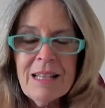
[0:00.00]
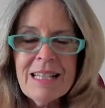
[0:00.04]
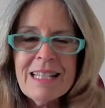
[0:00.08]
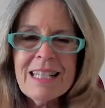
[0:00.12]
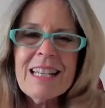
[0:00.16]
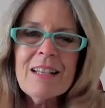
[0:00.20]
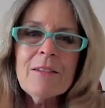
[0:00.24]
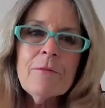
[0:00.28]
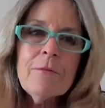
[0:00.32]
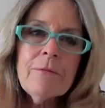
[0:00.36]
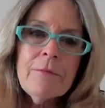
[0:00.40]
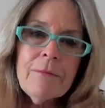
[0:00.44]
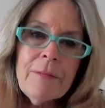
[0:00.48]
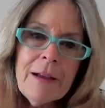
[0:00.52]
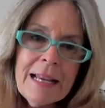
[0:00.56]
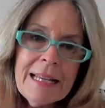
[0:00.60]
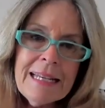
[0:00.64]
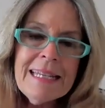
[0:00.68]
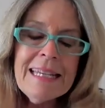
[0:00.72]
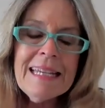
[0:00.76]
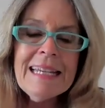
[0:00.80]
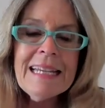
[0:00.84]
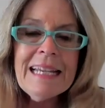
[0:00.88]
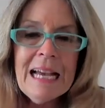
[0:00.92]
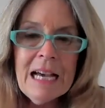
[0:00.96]
well as then
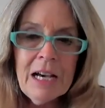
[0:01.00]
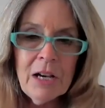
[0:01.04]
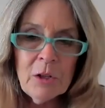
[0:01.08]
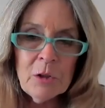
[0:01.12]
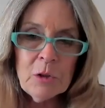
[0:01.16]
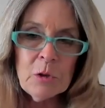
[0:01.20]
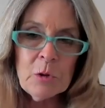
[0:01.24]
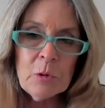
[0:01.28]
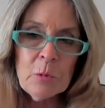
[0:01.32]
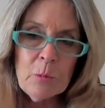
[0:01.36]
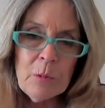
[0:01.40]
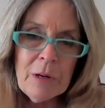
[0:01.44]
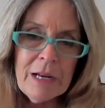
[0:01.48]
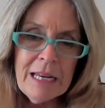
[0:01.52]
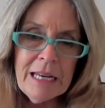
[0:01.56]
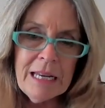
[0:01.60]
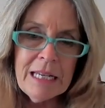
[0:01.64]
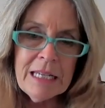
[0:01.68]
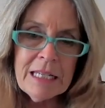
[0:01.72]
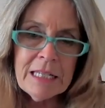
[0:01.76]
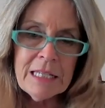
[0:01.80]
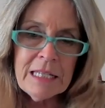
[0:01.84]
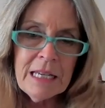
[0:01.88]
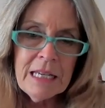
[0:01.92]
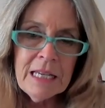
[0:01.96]
finding other
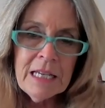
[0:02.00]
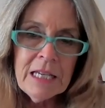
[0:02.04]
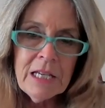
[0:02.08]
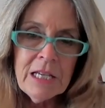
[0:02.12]
ways